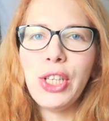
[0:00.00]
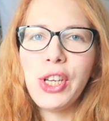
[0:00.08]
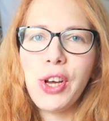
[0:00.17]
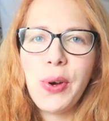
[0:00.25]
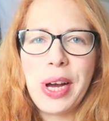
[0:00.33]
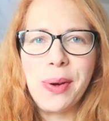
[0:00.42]

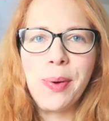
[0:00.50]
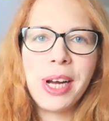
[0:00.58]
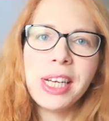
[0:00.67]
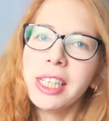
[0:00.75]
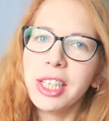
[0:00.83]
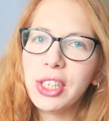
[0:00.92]
So I
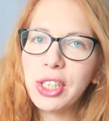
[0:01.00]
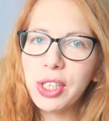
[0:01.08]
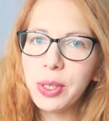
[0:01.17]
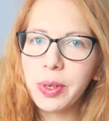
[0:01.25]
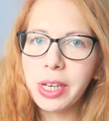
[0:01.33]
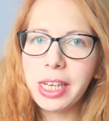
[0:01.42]
wanted to
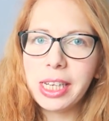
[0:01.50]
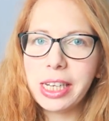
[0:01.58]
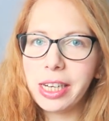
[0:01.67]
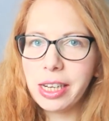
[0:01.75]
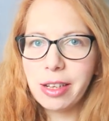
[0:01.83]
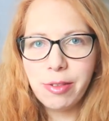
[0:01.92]
do a
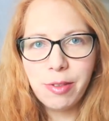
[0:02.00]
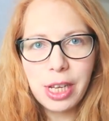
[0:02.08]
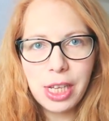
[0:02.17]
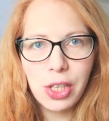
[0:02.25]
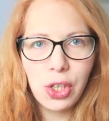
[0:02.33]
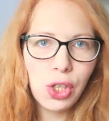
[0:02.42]
little
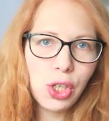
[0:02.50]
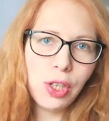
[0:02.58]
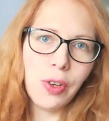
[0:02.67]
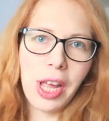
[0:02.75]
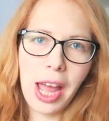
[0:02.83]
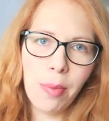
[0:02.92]
face
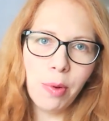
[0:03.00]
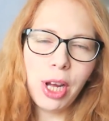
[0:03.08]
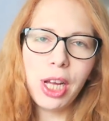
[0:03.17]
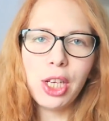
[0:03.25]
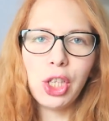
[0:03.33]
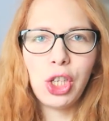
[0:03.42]
to
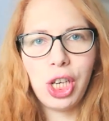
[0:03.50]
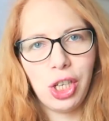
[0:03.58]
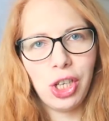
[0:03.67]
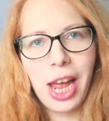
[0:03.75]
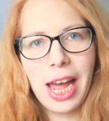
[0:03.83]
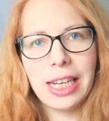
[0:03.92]
camera chit
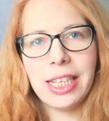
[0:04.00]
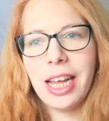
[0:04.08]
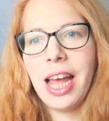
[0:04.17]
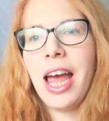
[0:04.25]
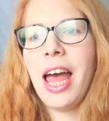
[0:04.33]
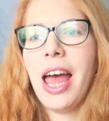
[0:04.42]
chat
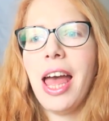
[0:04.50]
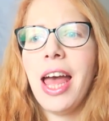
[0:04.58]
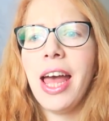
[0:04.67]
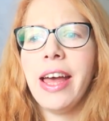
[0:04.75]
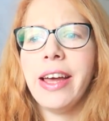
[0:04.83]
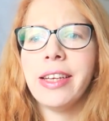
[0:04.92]

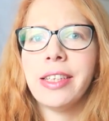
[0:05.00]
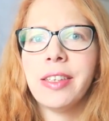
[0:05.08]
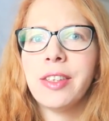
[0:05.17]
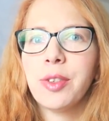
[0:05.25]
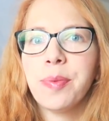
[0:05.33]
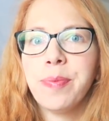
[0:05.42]

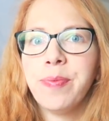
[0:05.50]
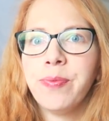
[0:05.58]
and